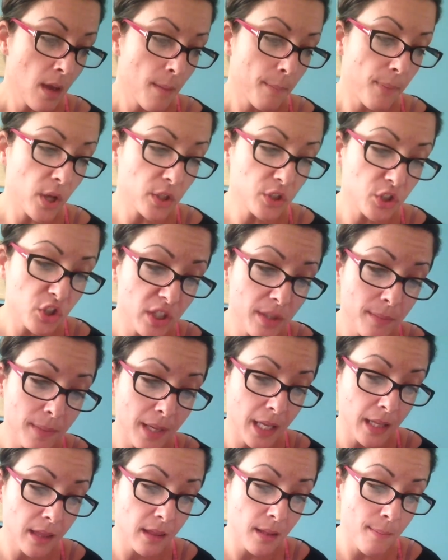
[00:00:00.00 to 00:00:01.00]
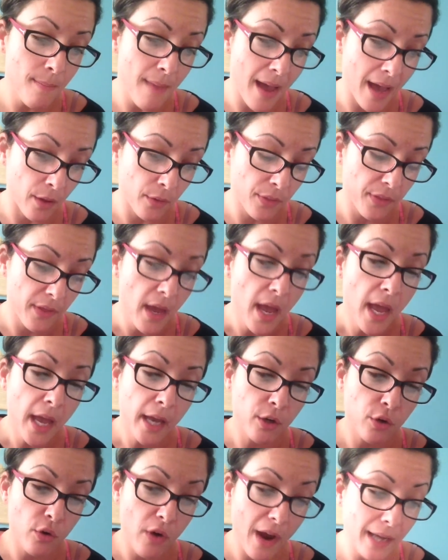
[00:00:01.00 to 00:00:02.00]
Punched him in the mouth
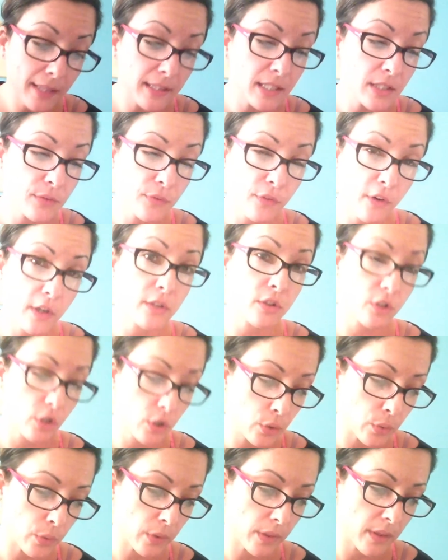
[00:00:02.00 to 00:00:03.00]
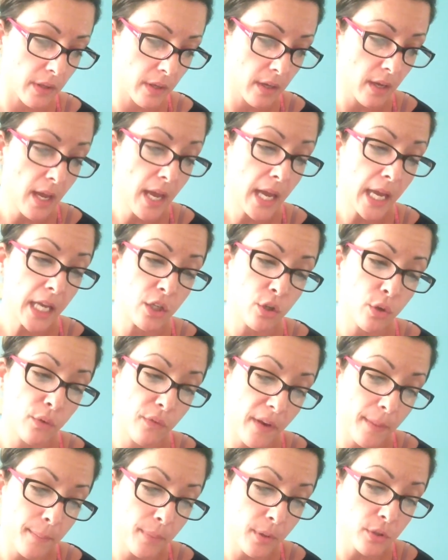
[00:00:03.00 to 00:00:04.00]
and cracked his front tooth in
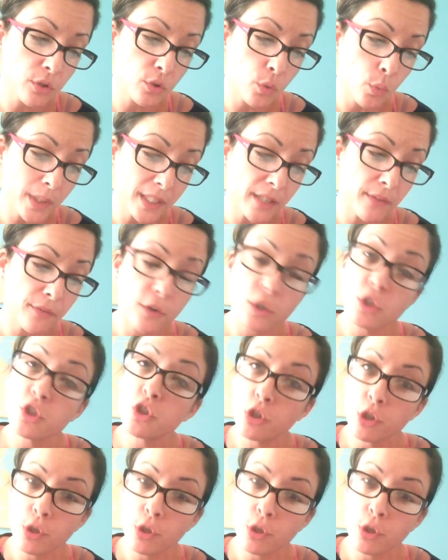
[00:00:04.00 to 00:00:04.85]
November 21st,